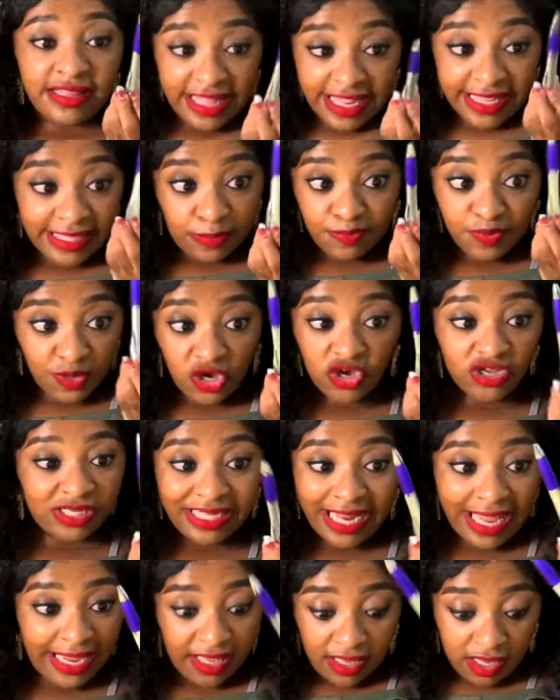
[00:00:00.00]
It's because,
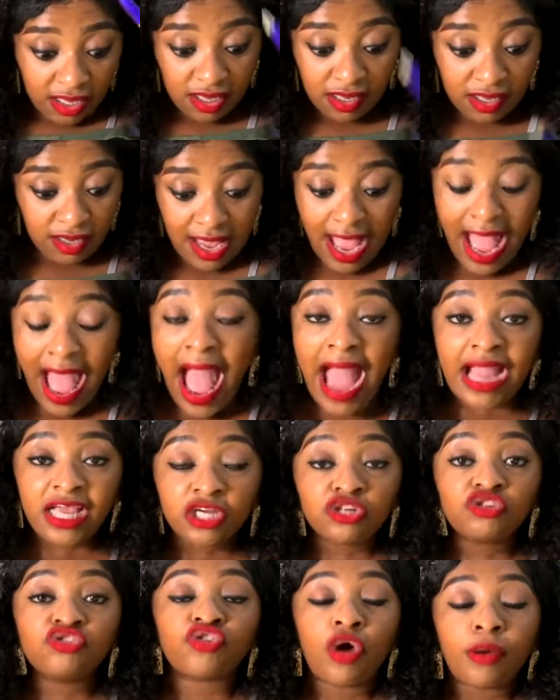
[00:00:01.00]
like, I
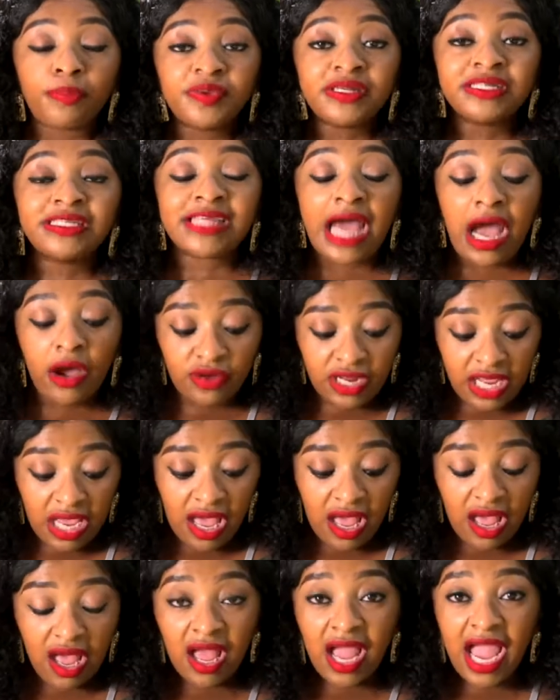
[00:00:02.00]
can drop it down
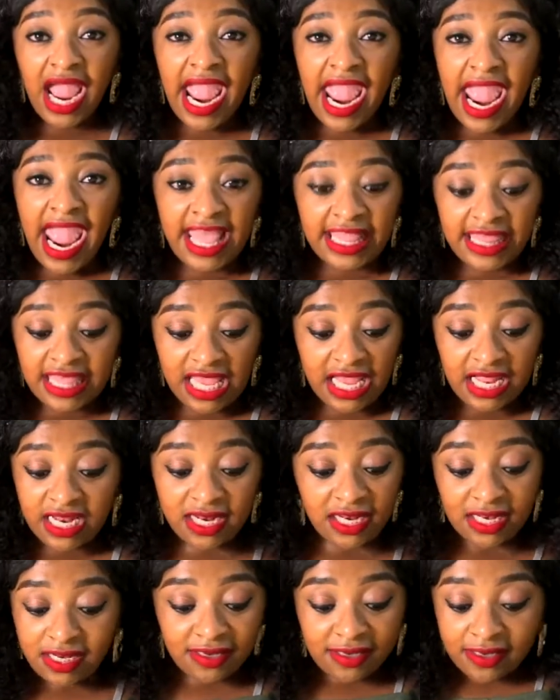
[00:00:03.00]
here and
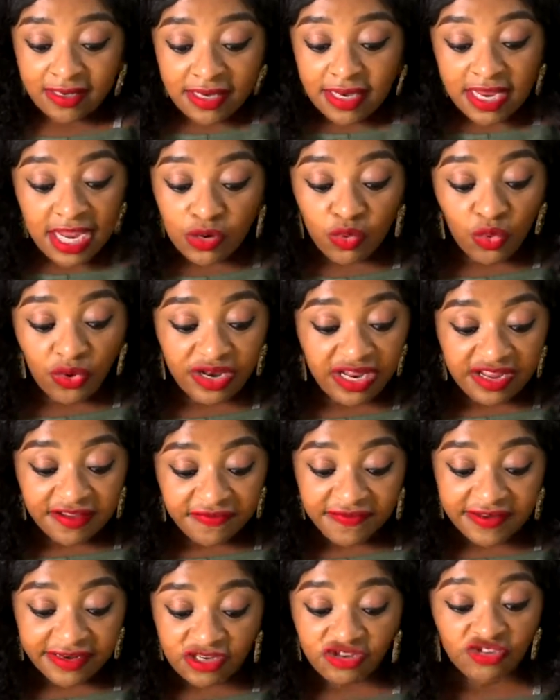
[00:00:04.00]
then it won't
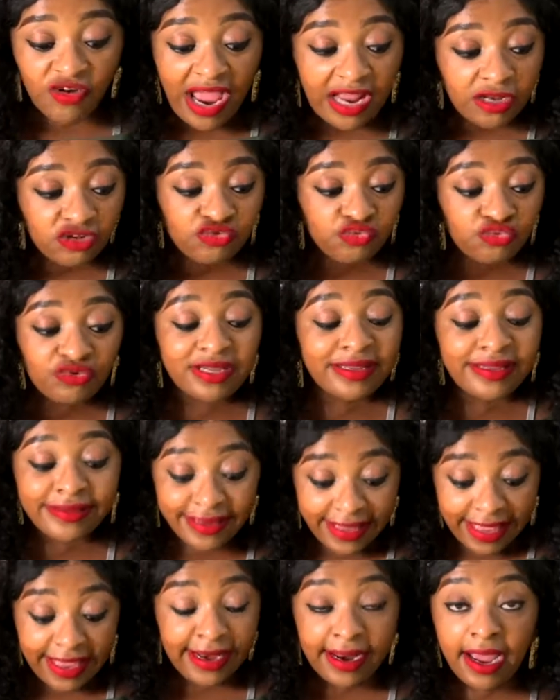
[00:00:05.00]
even try to
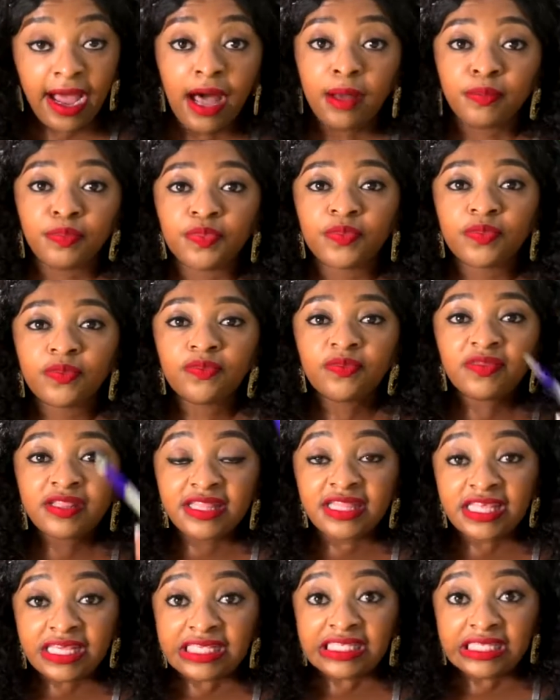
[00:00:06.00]
get up.
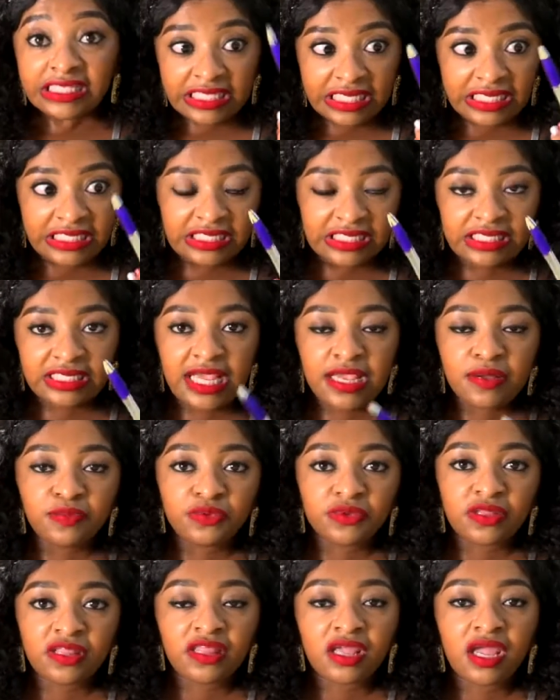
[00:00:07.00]
This is a
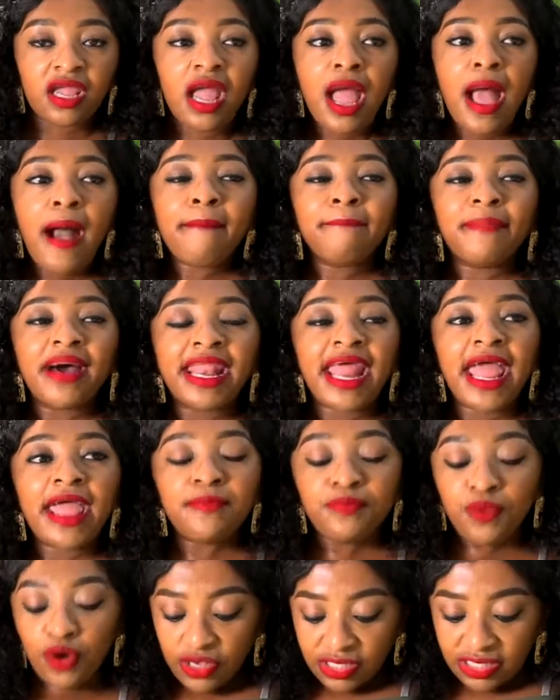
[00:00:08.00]
disabled thing. But a
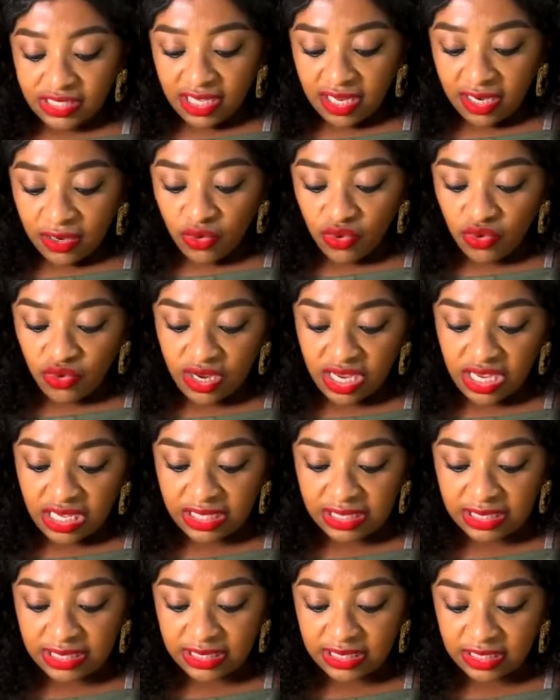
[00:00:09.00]
person who
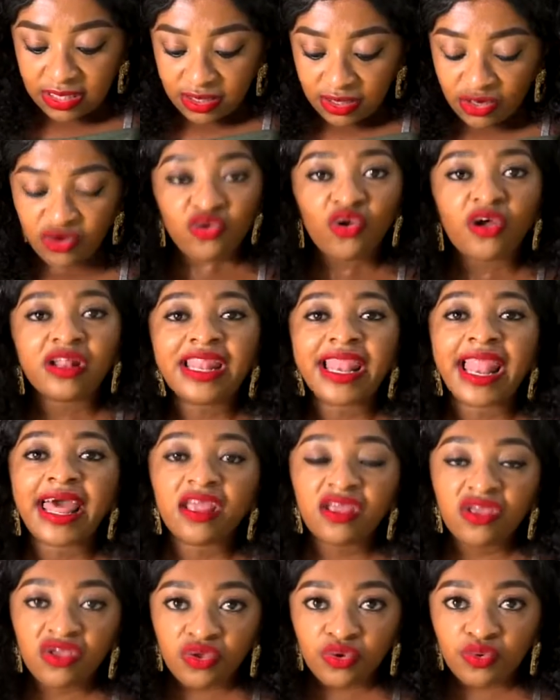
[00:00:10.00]
is not
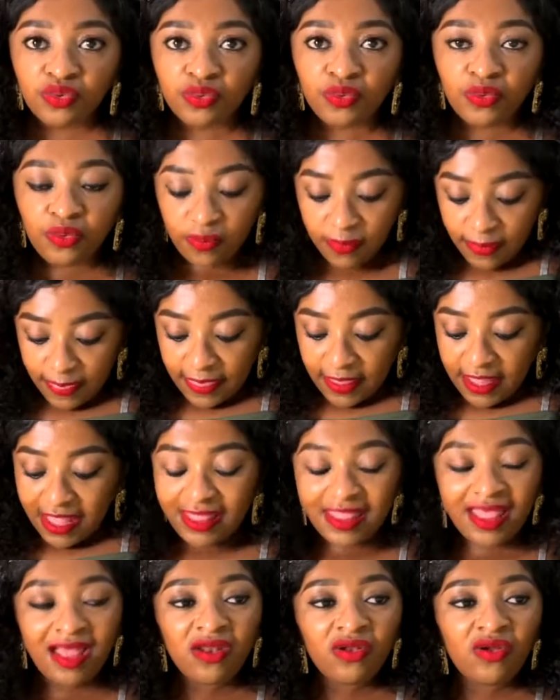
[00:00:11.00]
like you,
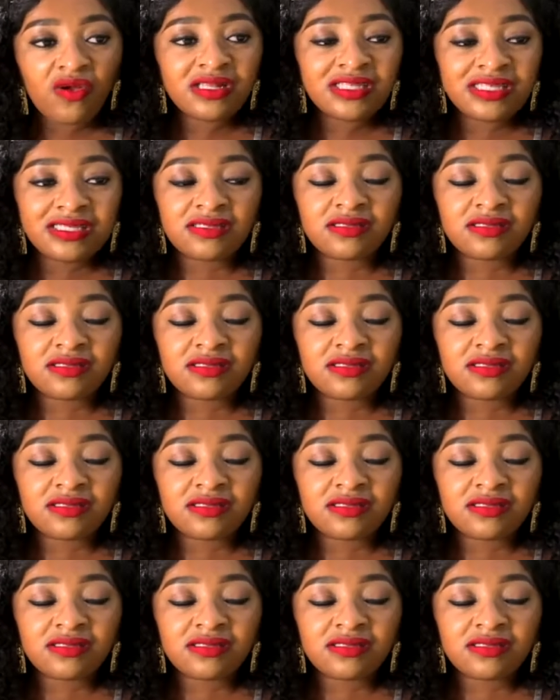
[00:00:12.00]
they are not